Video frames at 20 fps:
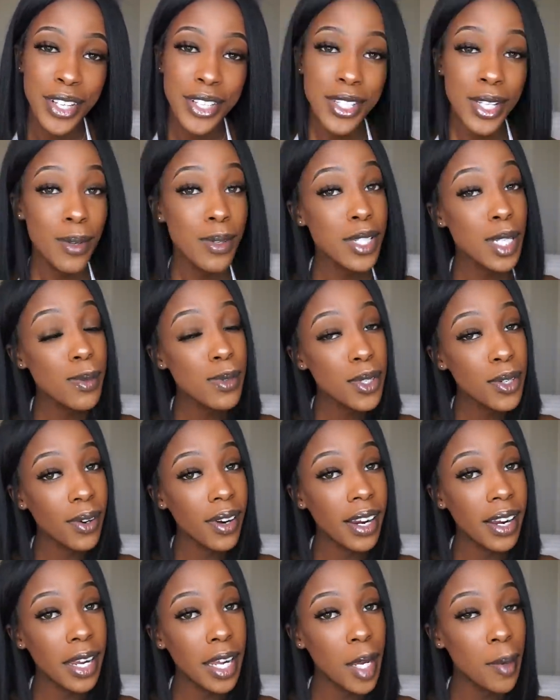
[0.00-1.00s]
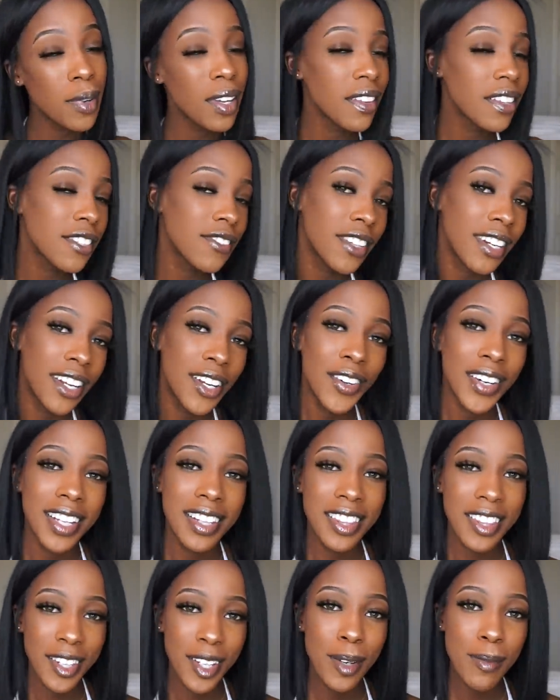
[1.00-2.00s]
So subscribe, give this video
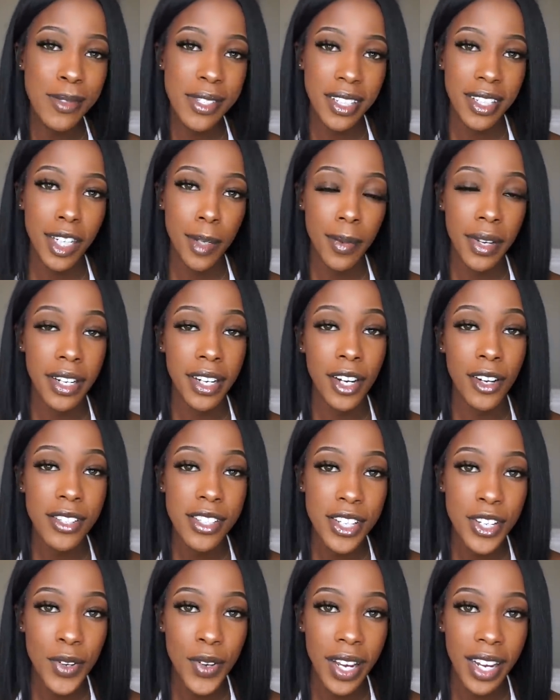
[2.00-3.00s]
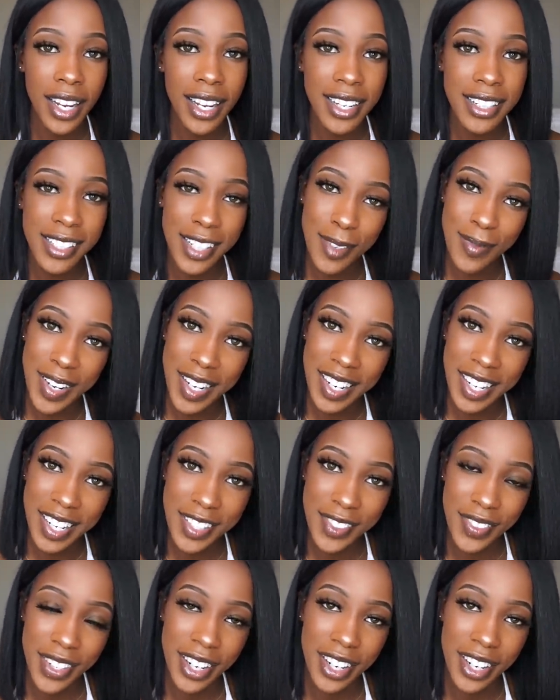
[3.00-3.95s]
a thumbs up, and I'll see you guys in my next